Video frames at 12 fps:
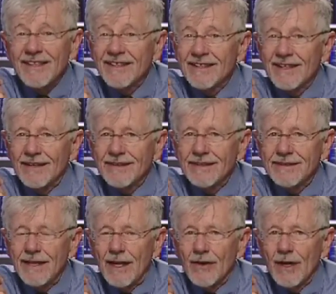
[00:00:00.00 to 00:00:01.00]
it's
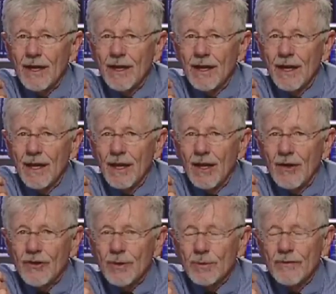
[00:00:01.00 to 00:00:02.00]
necessary
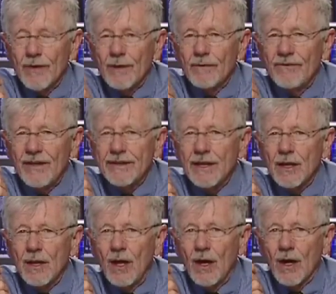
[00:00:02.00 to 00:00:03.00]
to prevent
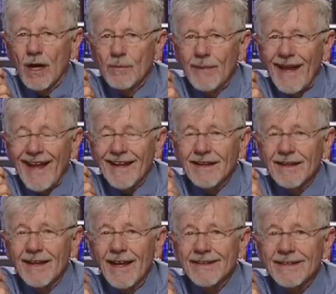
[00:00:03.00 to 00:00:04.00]
physical harm and
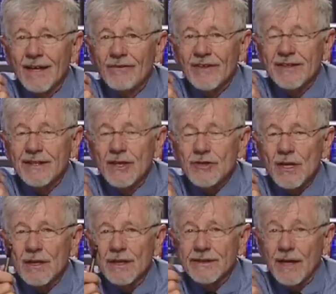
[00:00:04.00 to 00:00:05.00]
unless a
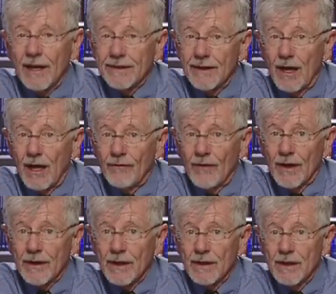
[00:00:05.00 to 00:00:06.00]
physician signs off
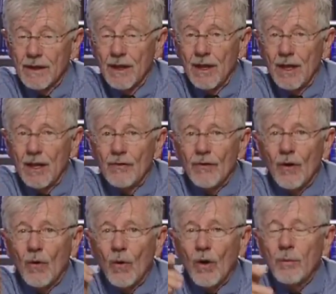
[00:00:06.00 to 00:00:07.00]
on it. The
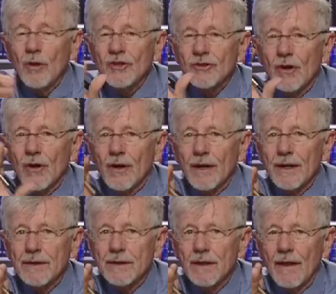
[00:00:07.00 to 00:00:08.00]
horrible
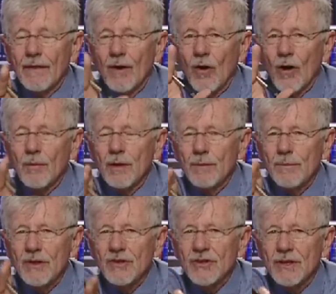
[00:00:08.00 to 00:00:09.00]
stories and the horrible
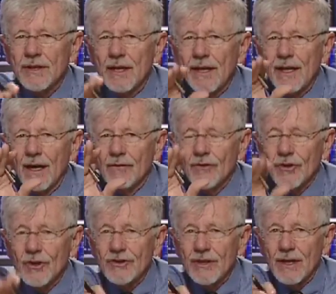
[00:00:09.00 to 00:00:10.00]
abuses of
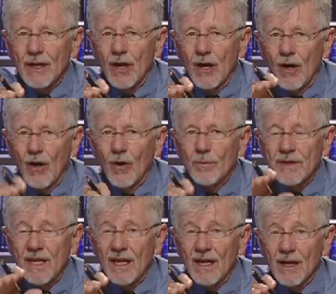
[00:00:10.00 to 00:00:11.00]
nursing home
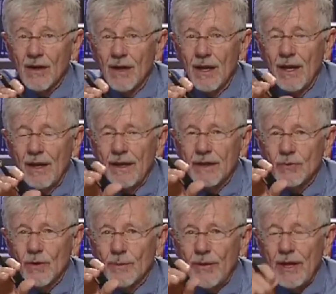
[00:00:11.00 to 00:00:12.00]
care is
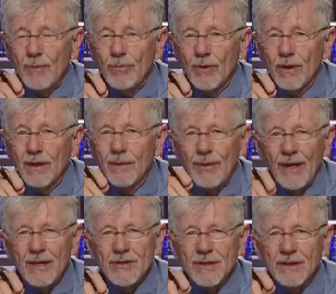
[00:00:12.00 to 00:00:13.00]
when
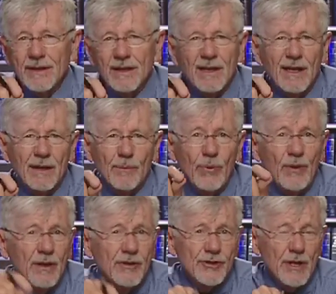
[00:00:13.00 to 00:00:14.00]
patients are kind of put
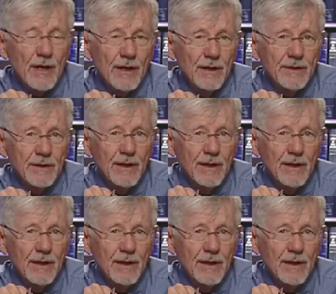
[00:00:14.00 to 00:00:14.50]
in chairs,